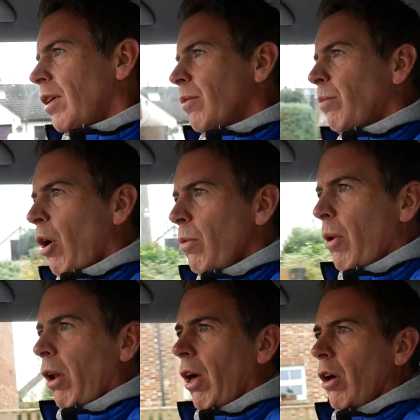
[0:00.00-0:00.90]

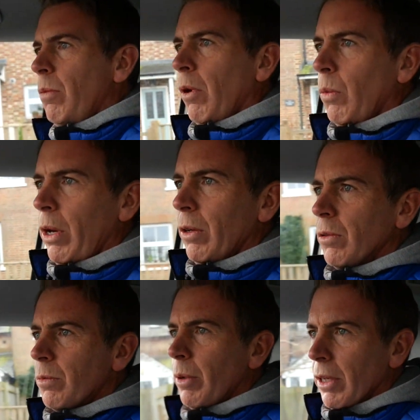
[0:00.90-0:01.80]
mobile home on
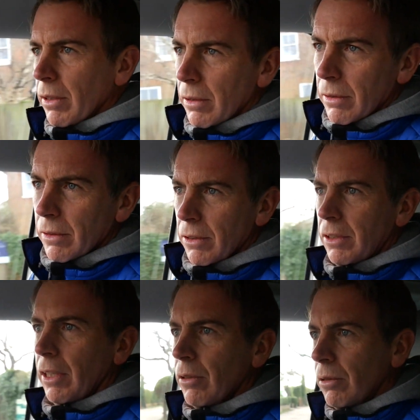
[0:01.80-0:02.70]
wheels, but
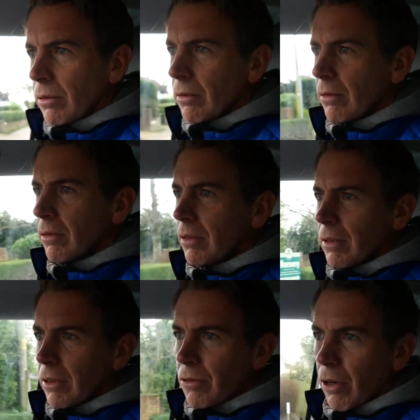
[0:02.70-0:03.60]
still
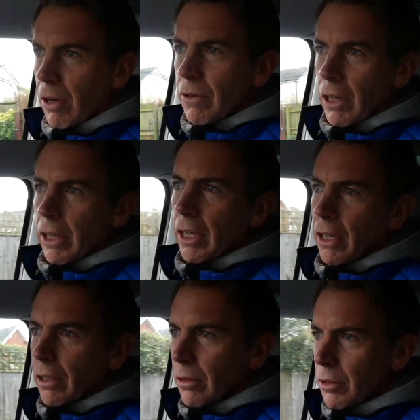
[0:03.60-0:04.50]
drives like
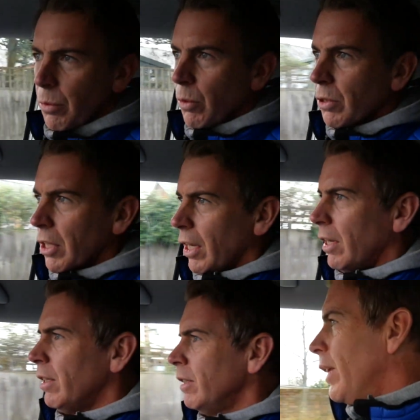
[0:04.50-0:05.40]
a sports
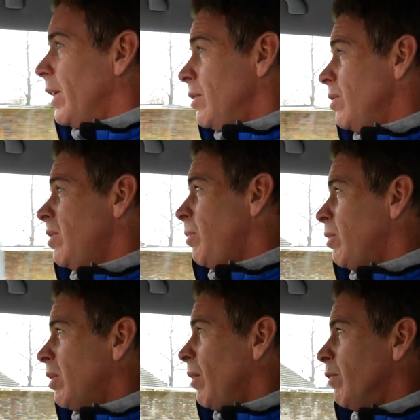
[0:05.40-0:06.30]
car. And it's just the
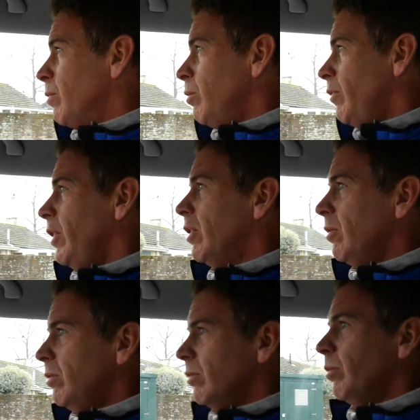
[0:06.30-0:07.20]
most comfortable
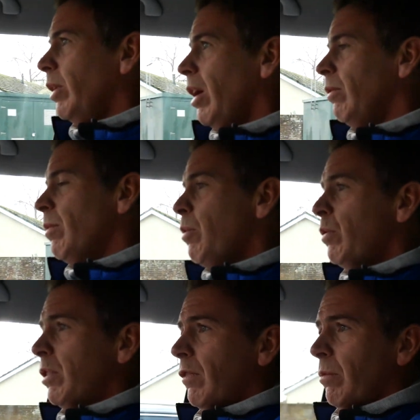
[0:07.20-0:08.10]
vehicle we own. I
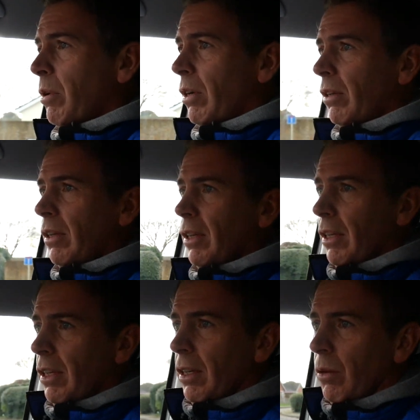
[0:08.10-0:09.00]
bought it for my
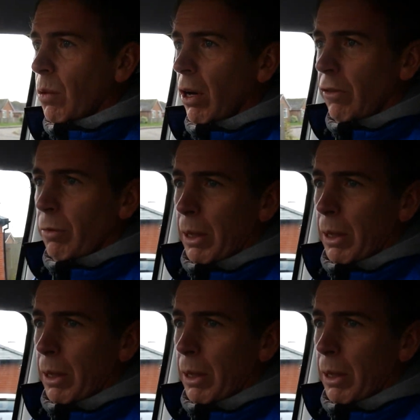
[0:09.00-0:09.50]
wife,